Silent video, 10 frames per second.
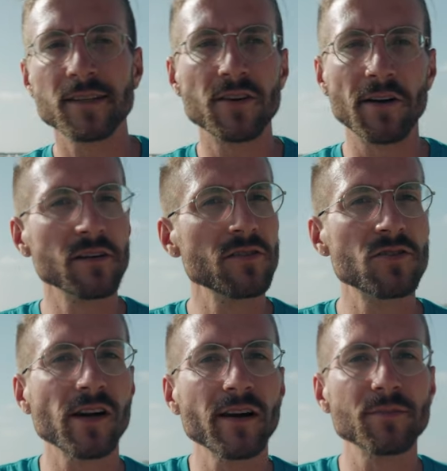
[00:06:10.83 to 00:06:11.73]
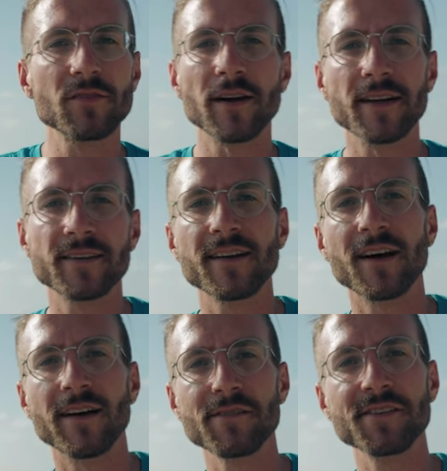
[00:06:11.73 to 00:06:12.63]
to turn too sharp, try not to
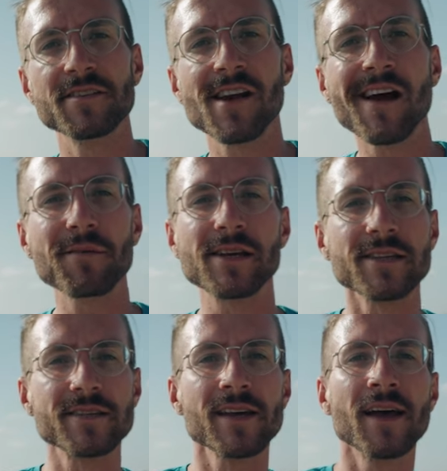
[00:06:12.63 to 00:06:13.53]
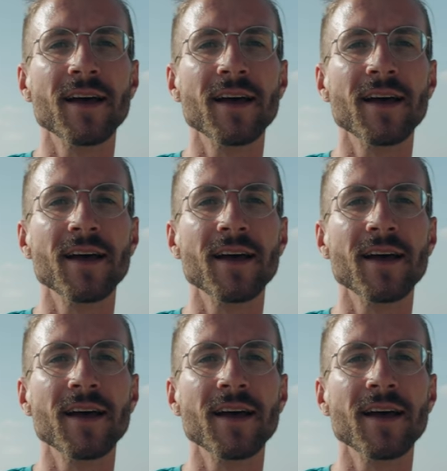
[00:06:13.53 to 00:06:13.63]
carve too sharp, because